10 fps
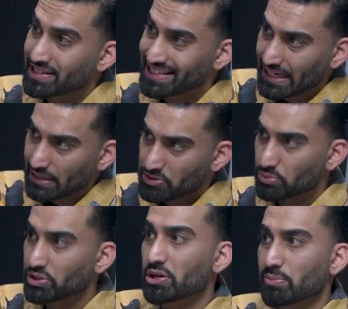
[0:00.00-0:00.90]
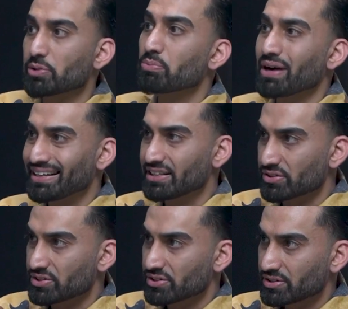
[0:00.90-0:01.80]
teams, but you're talking about the brand
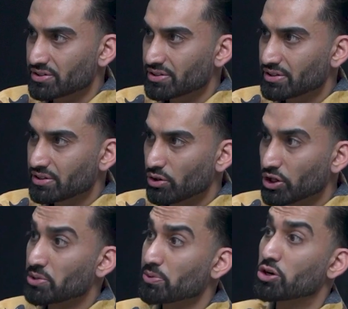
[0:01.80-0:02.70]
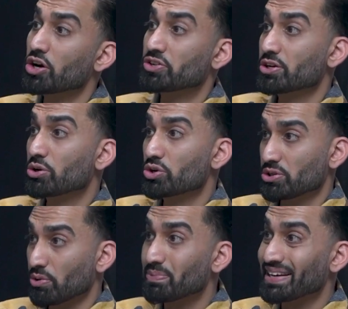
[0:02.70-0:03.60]
deals. Or you're talking about contract negotiations.
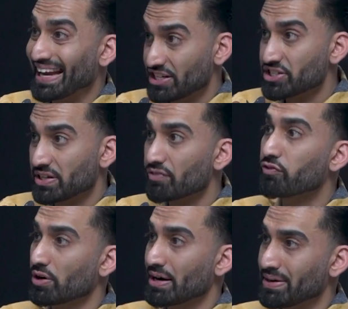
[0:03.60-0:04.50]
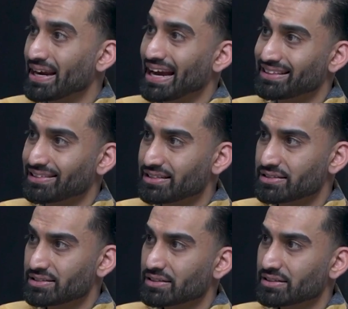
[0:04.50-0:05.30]
You want to be an agency for NBA athletes?